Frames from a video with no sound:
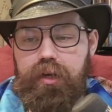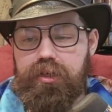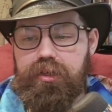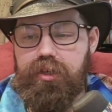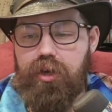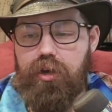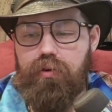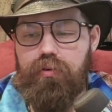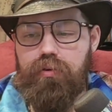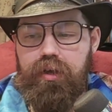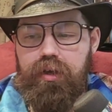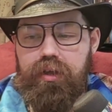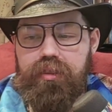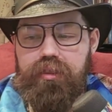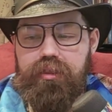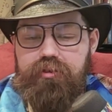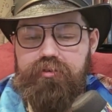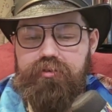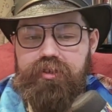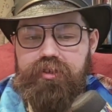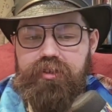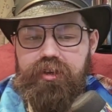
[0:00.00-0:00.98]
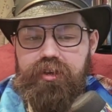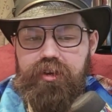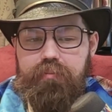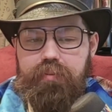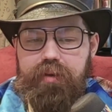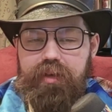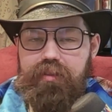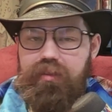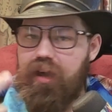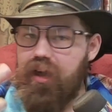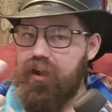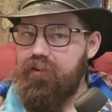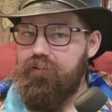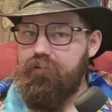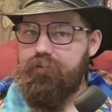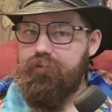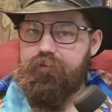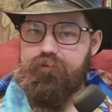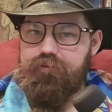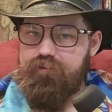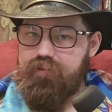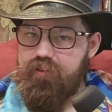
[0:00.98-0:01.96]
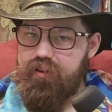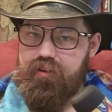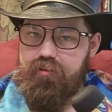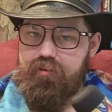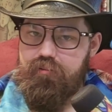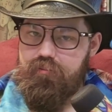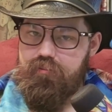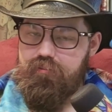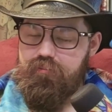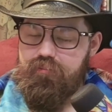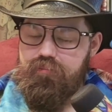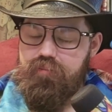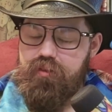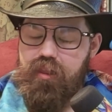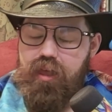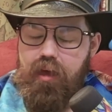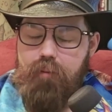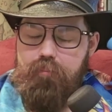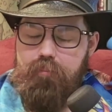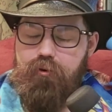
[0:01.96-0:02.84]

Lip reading: So there's going to be a lot